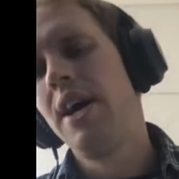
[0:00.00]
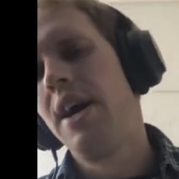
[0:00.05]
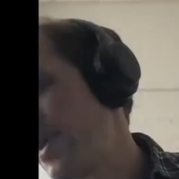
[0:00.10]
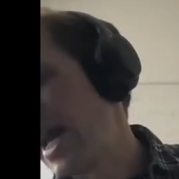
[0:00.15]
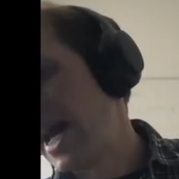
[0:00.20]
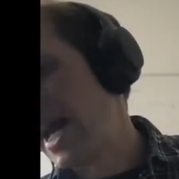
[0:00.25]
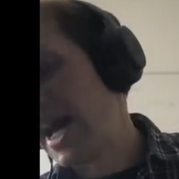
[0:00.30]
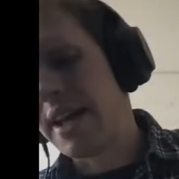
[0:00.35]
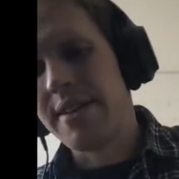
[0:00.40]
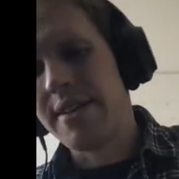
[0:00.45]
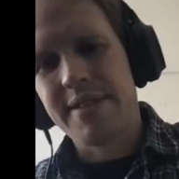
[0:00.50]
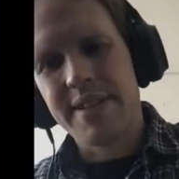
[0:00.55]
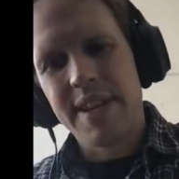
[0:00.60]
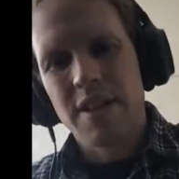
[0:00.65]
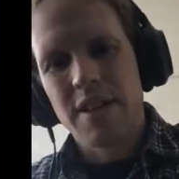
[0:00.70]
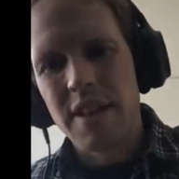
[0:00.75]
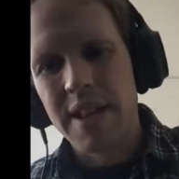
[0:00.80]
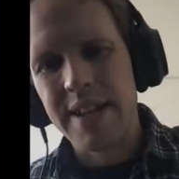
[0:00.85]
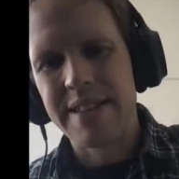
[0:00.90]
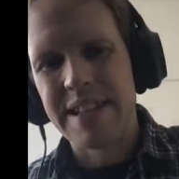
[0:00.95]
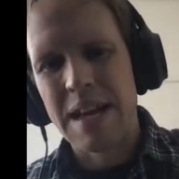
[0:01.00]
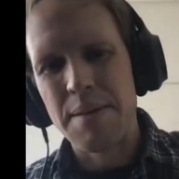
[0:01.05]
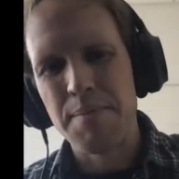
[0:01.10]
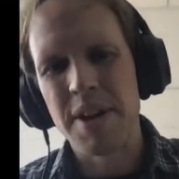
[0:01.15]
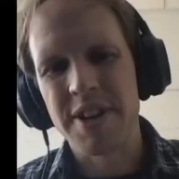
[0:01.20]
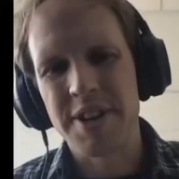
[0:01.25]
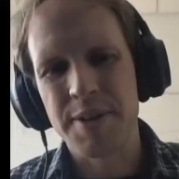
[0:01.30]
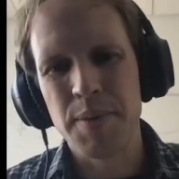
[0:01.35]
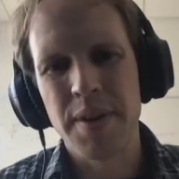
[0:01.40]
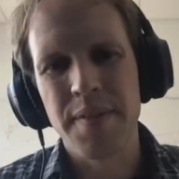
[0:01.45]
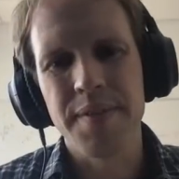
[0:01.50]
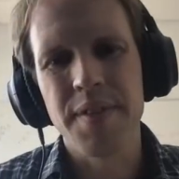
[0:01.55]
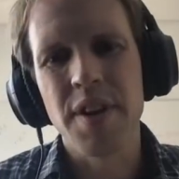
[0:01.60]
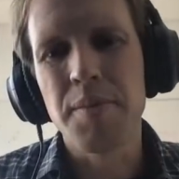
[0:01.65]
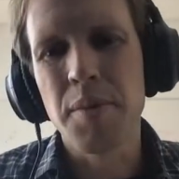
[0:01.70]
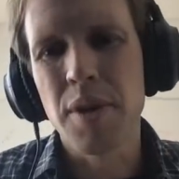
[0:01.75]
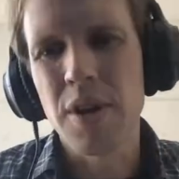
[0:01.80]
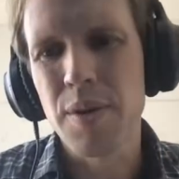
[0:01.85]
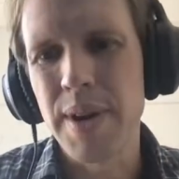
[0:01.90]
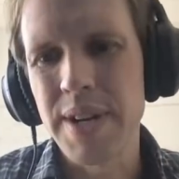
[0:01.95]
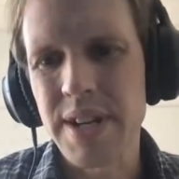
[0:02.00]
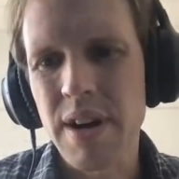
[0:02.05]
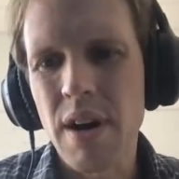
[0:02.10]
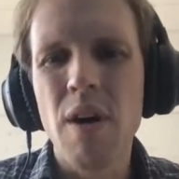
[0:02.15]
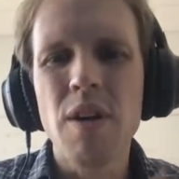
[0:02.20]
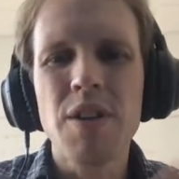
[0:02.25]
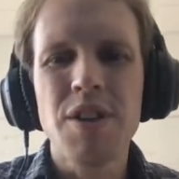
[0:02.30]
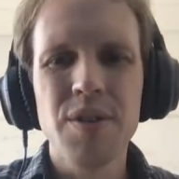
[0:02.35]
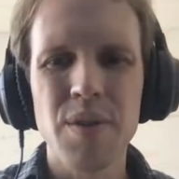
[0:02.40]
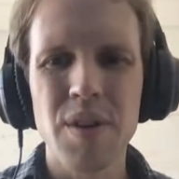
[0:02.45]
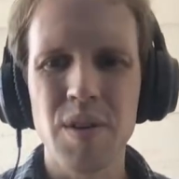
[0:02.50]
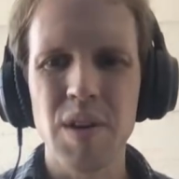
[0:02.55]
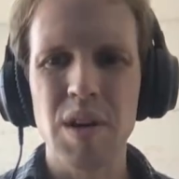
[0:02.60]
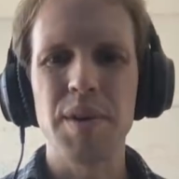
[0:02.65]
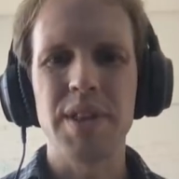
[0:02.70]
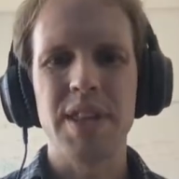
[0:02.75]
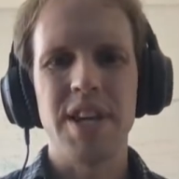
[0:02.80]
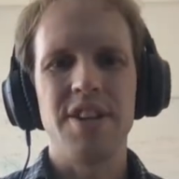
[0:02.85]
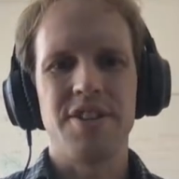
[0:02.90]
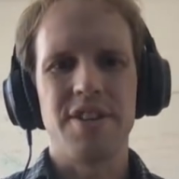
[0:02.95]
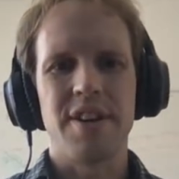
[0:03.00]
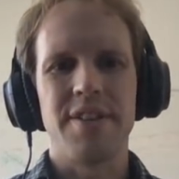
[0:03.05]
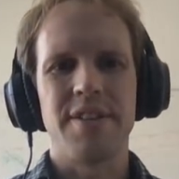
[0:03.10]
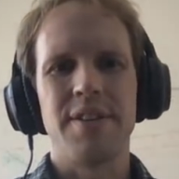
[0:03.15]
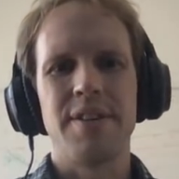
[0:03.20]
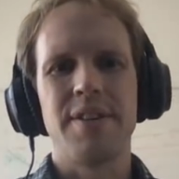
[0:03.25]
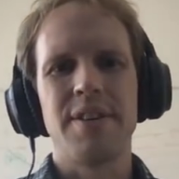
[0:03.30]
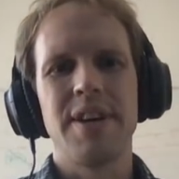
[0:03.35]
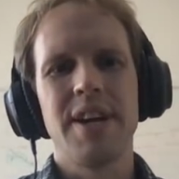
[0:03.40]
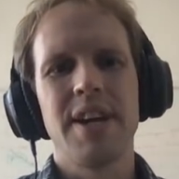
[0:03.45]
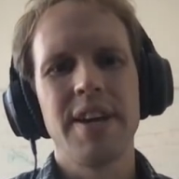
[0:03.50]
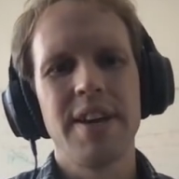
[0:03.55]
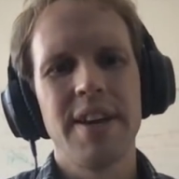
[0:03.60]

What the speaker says: and say the late time measurement of the Hubble rate all to agree with each other.